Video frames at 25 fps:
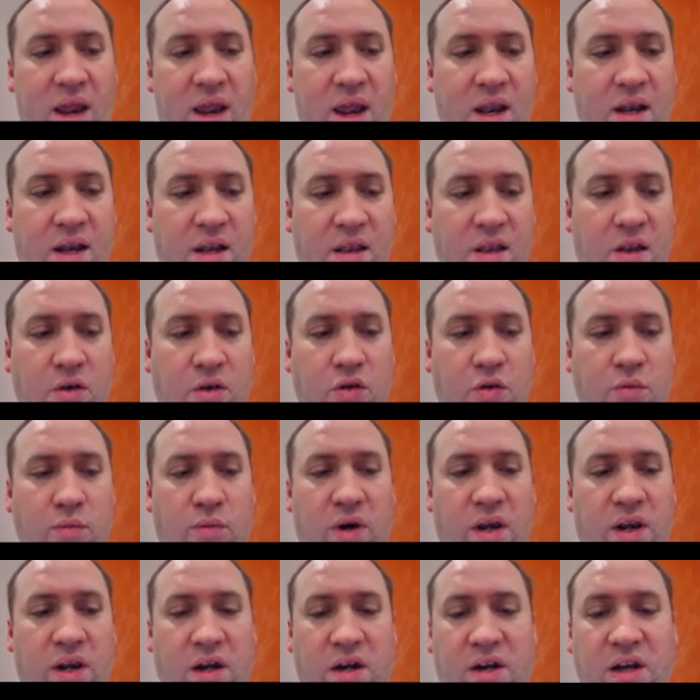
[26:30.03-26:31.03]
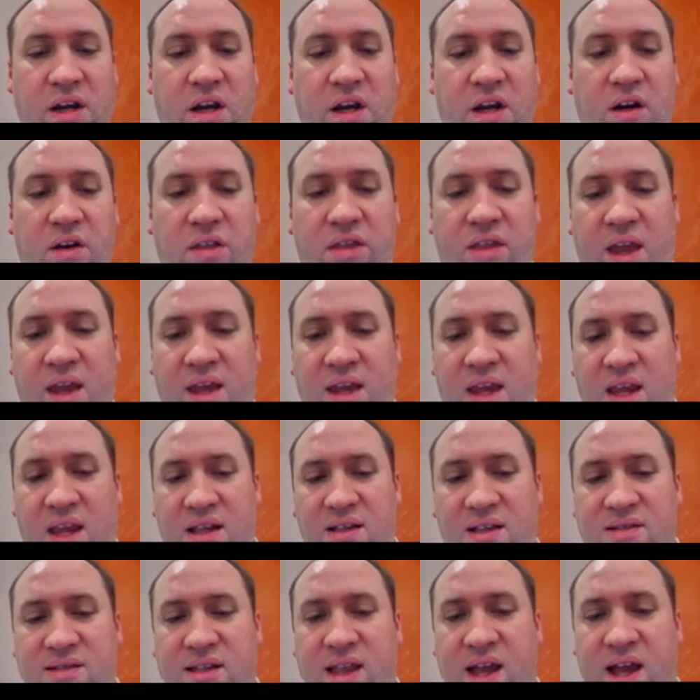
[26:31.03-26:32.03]
and in the numerator here, they
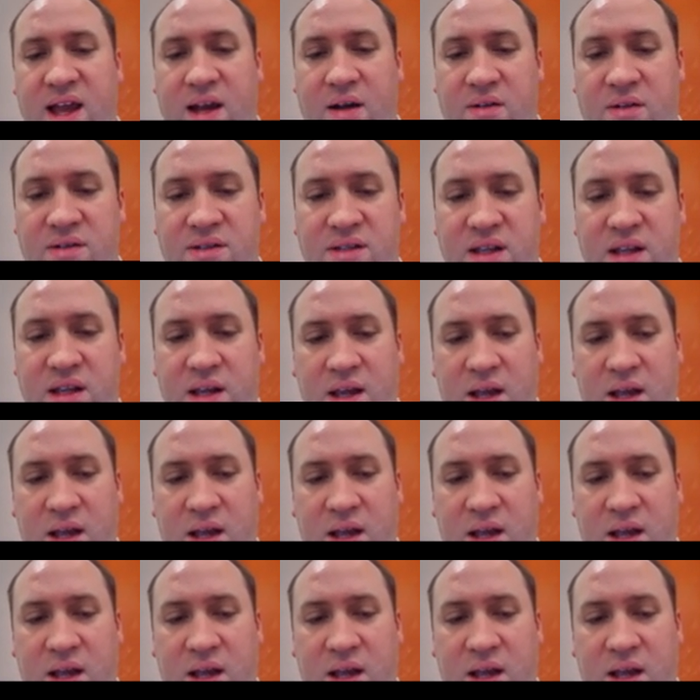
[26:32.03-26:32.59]
cancel out.